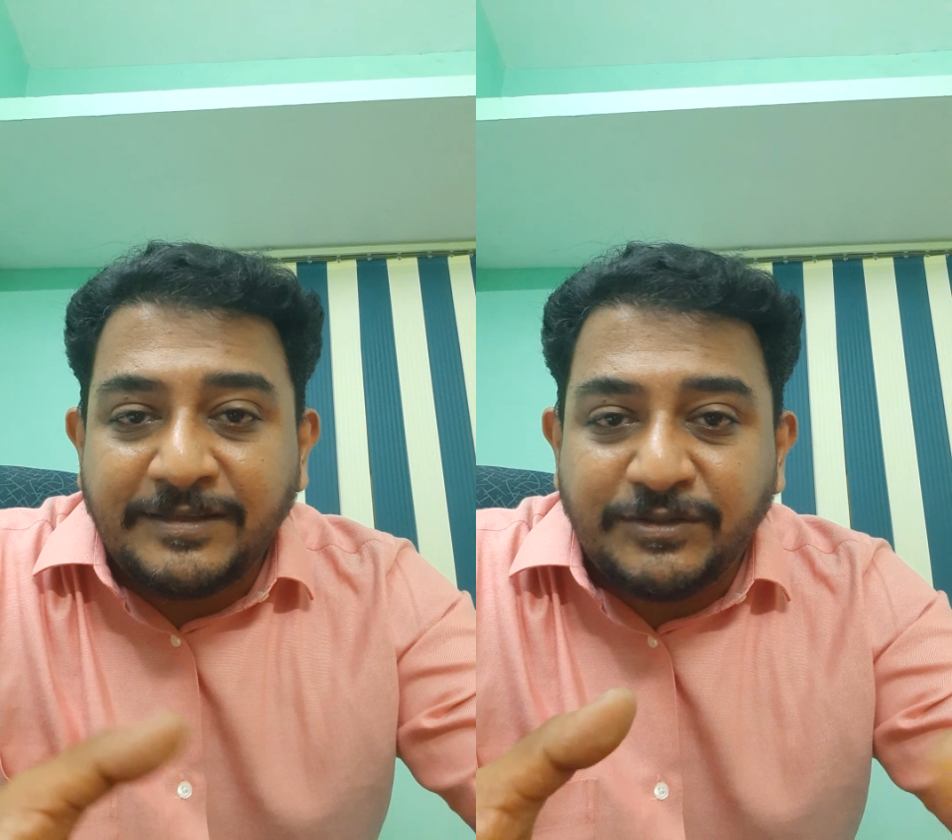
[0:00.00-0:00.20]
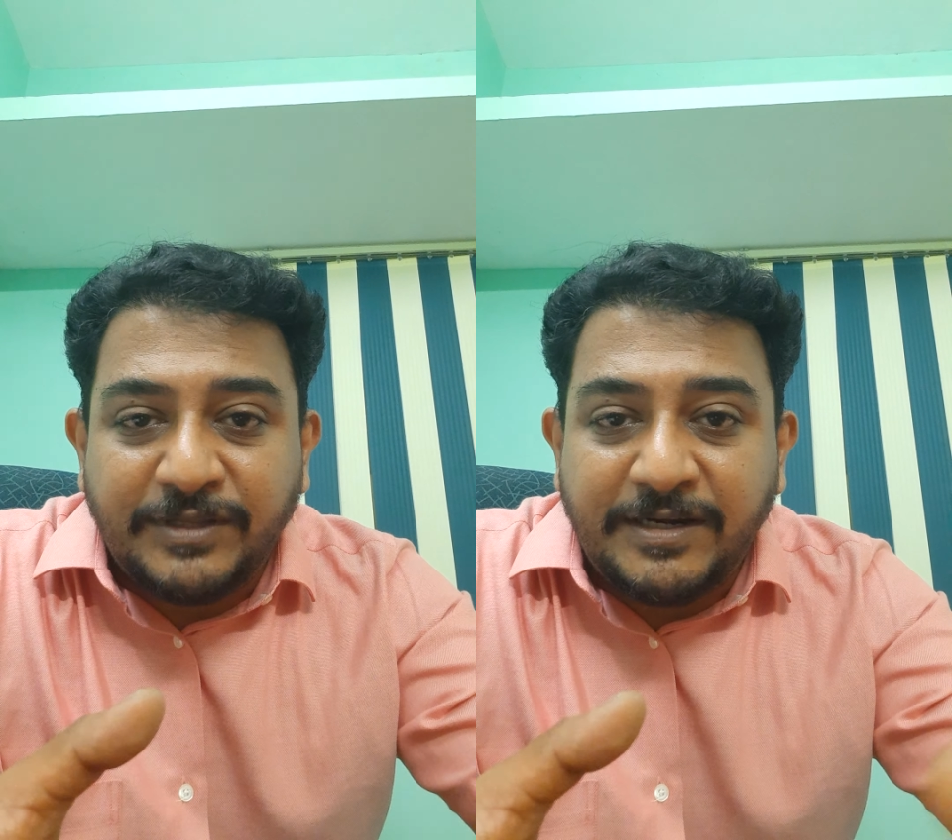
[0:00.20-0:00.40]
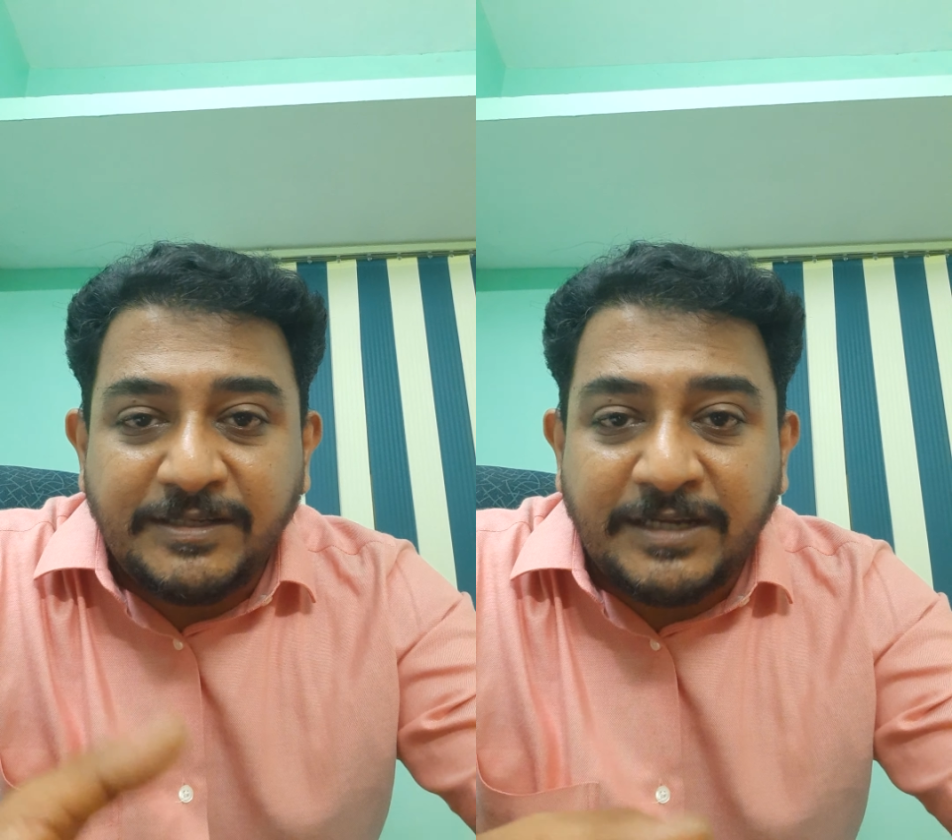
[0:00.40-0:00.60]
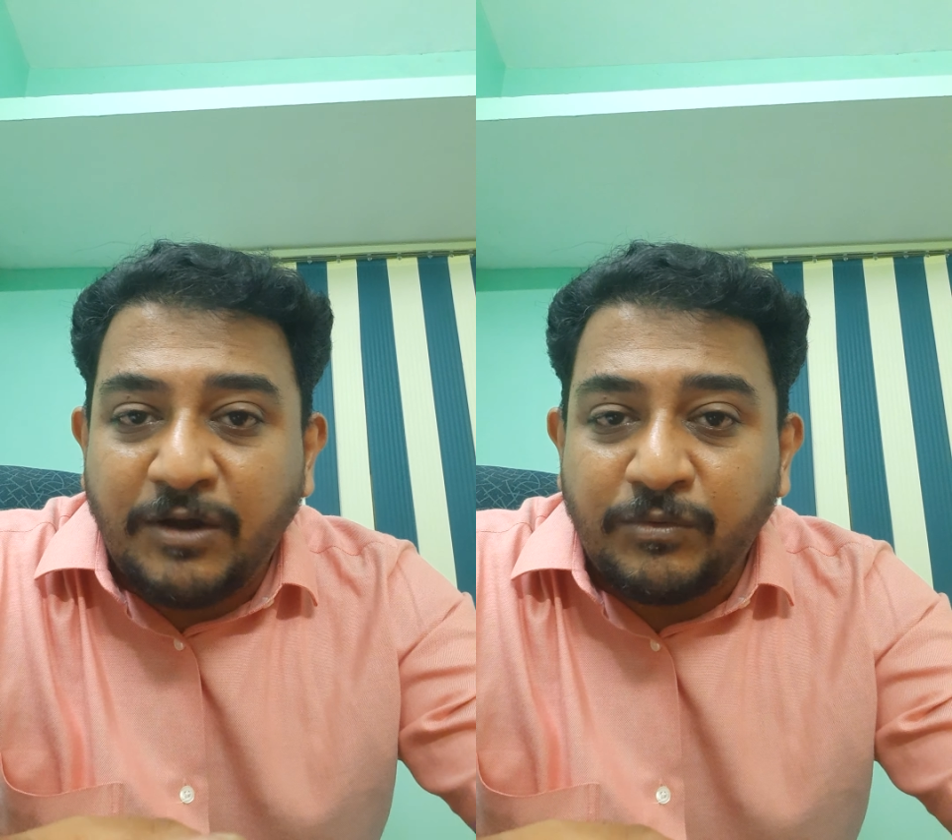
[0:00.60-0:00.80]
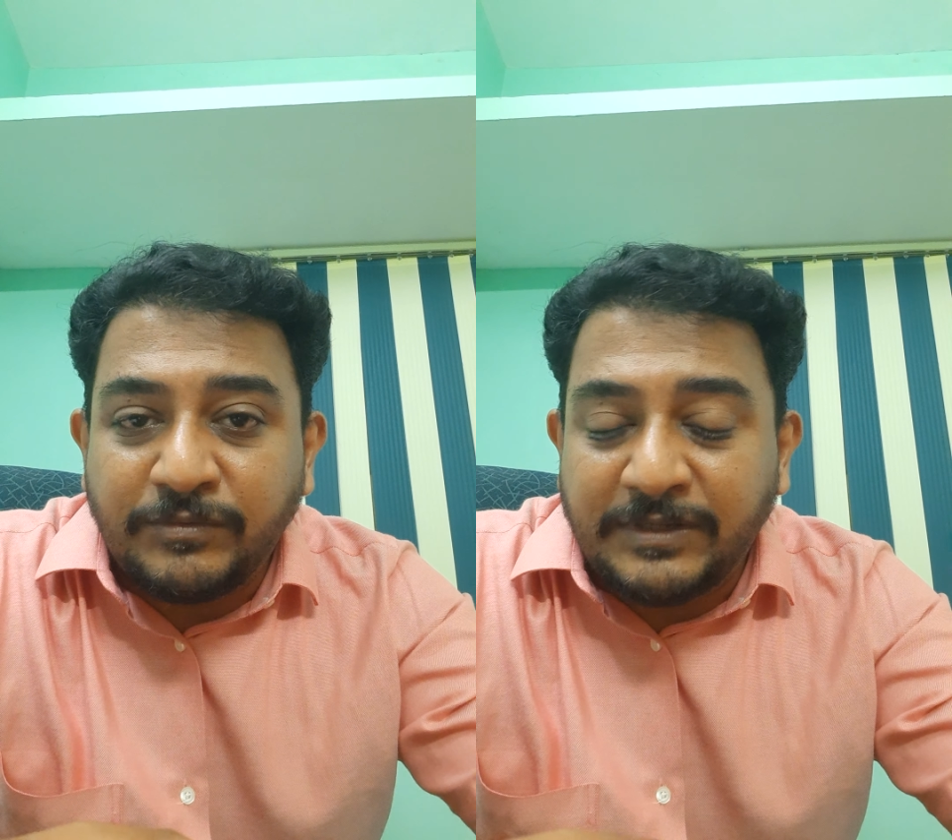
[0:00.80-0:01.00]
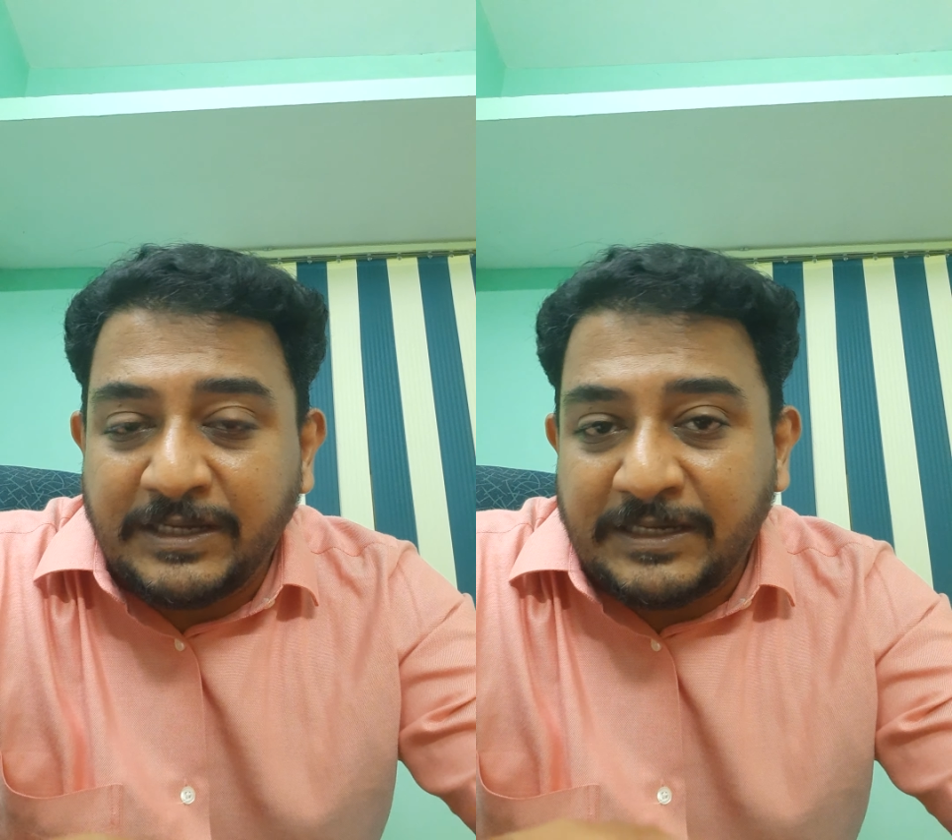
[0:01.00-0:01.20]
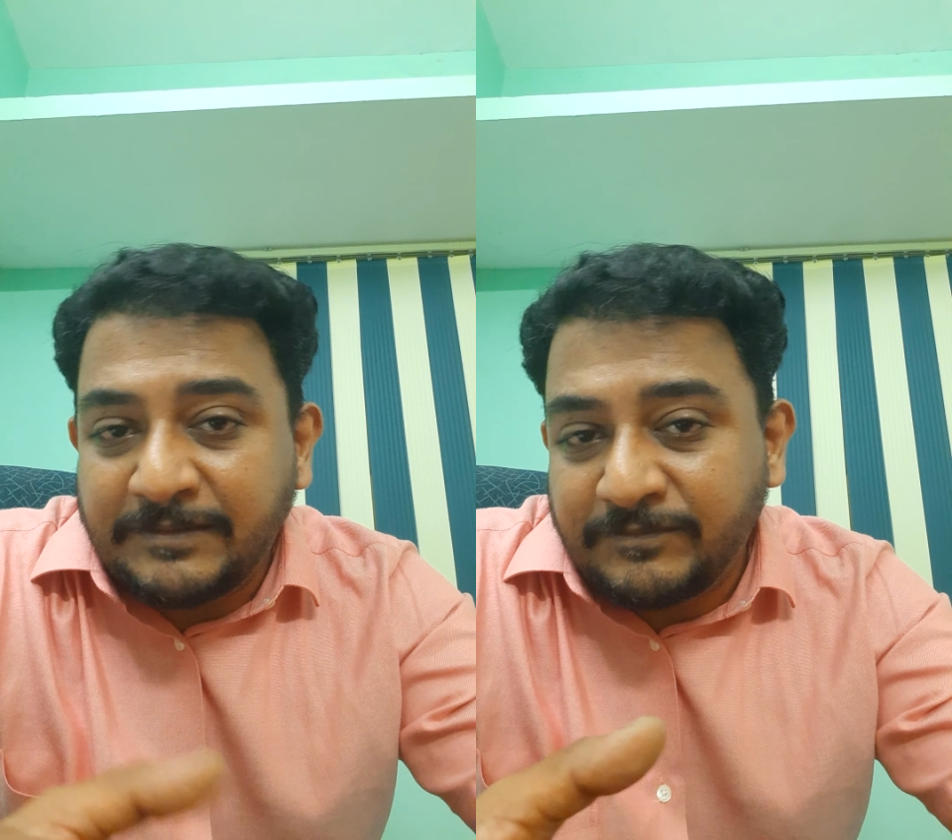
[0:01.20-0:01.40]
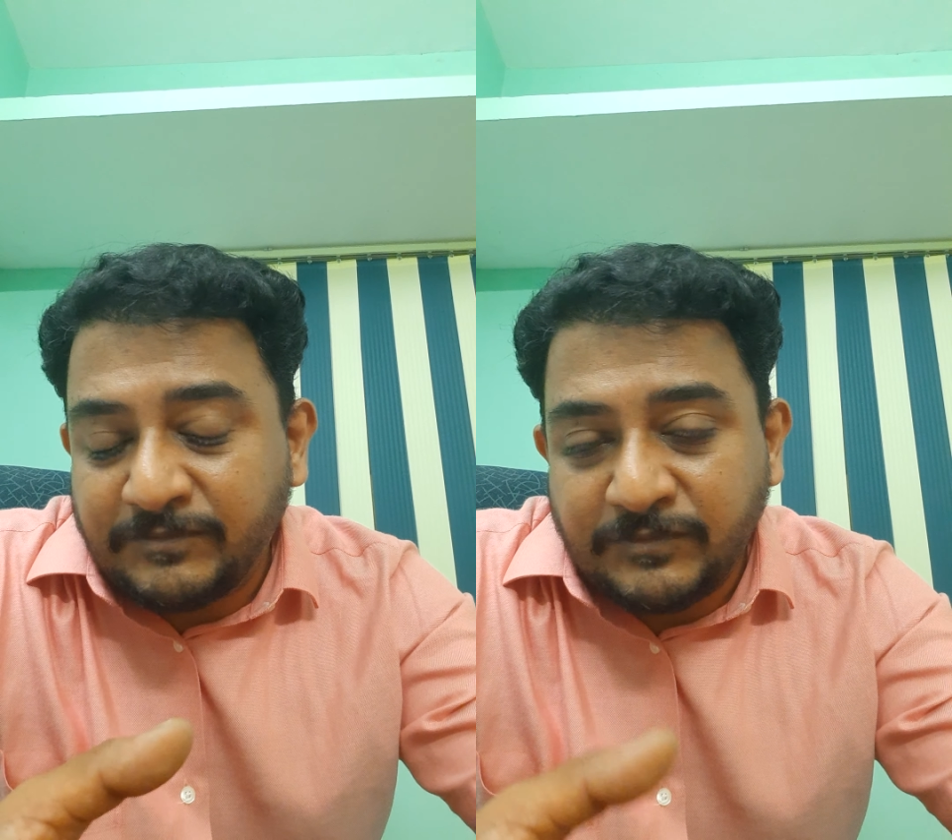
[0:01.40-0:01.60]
So that is how. Uh,